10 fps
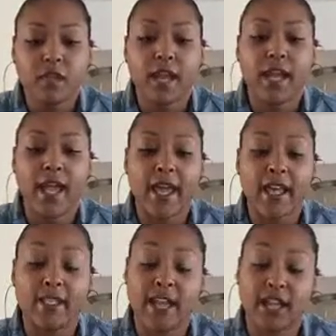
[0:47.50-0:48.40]
and
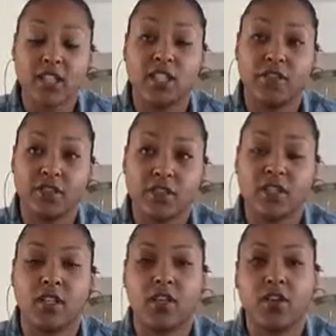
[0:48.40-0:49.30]
it's actually the first
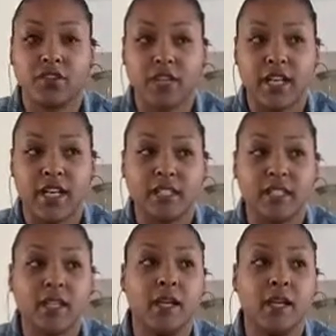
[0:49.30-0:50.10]
of the earth signs.